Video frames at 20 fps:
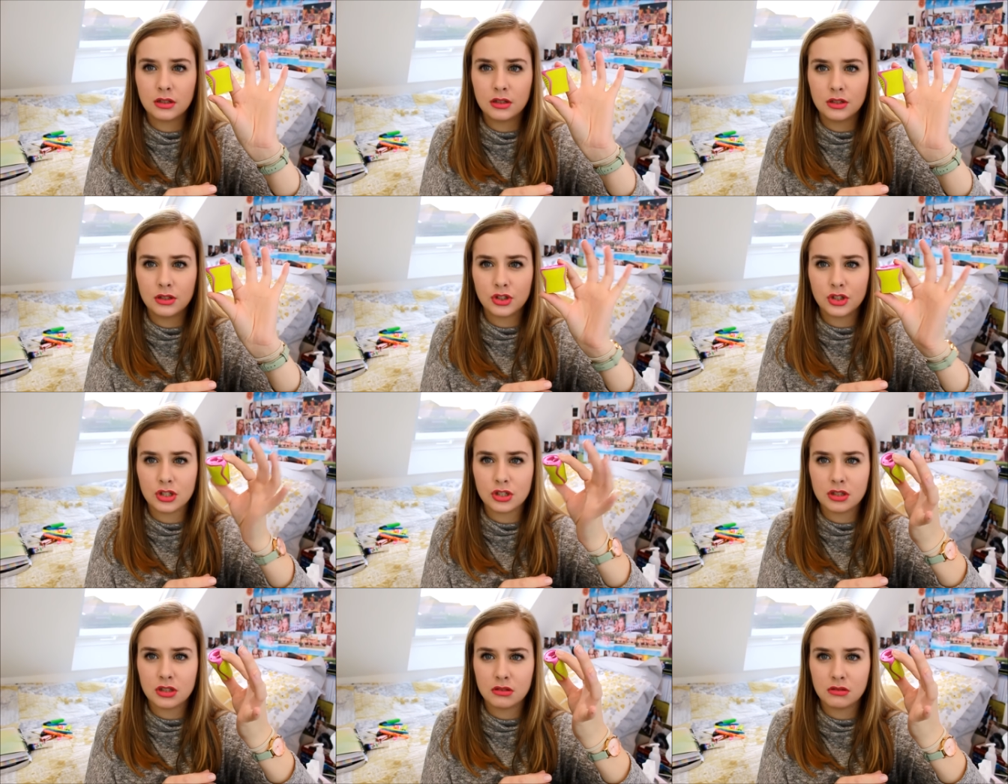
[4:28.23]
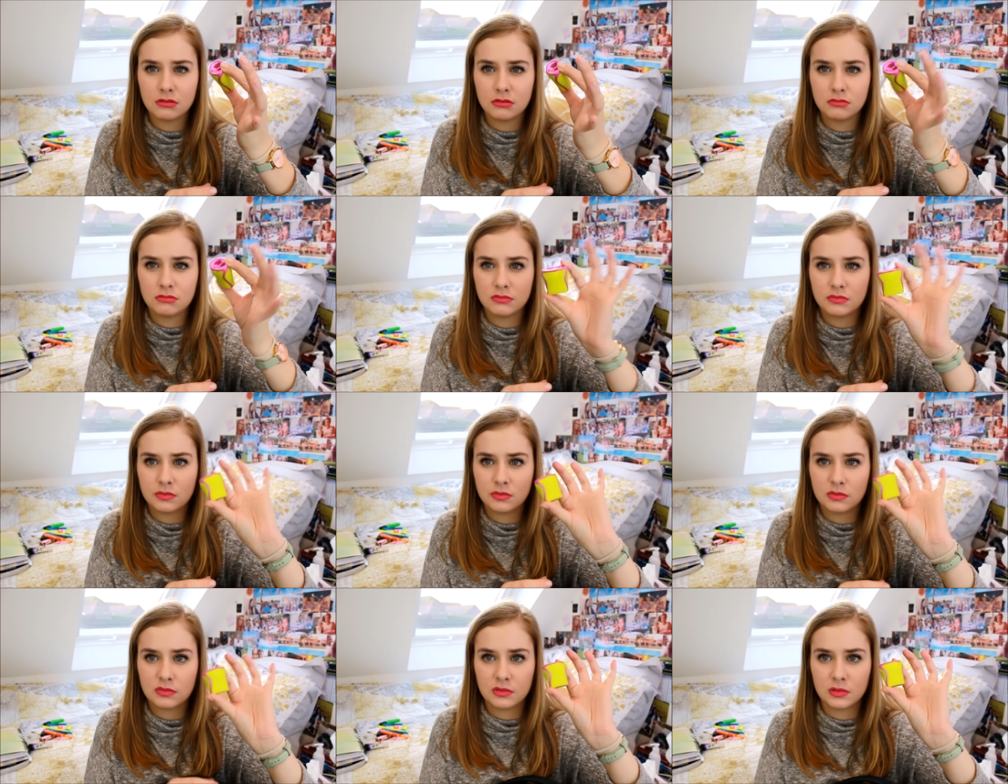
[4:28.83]
It's just
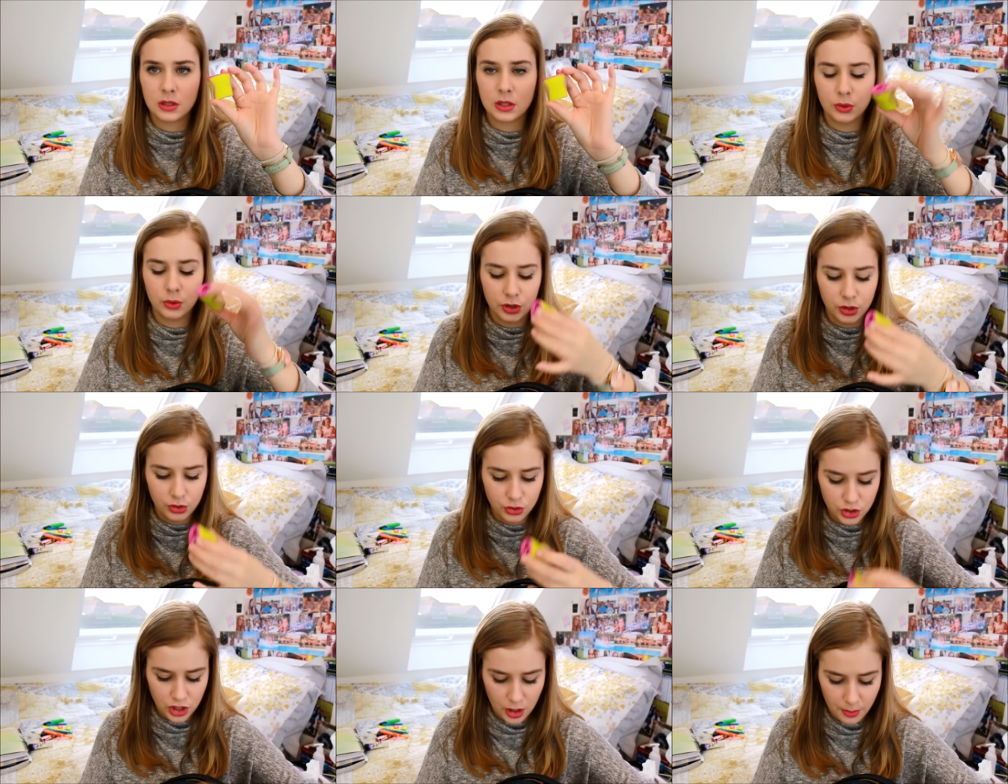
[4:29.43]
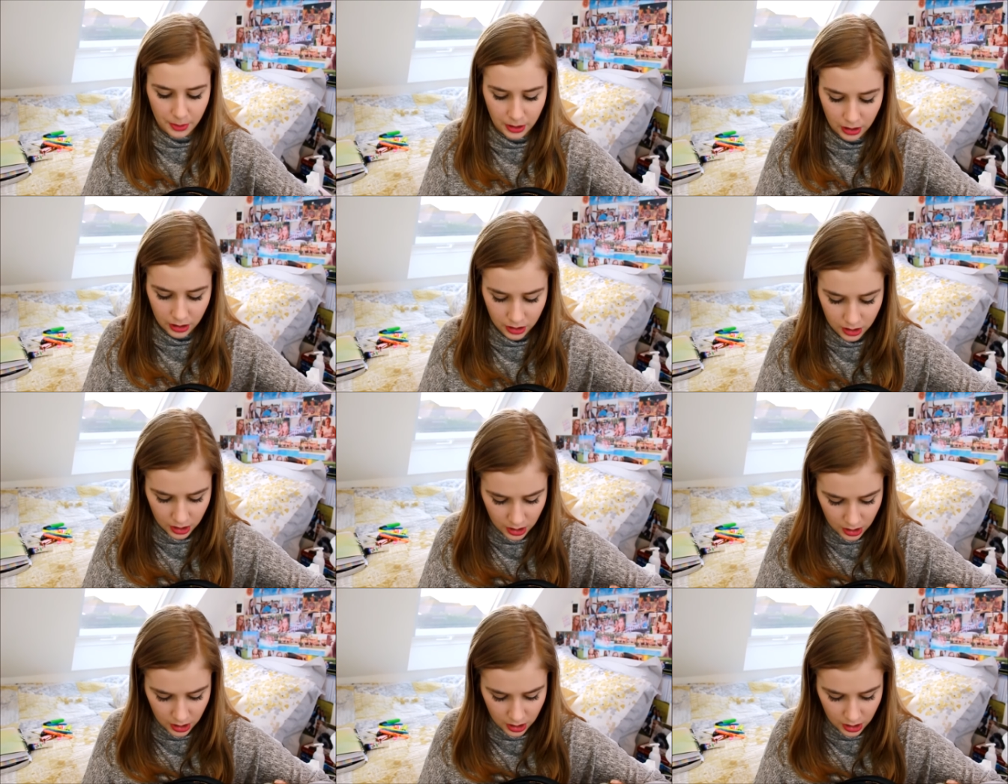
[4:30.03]
a little cute sharpener.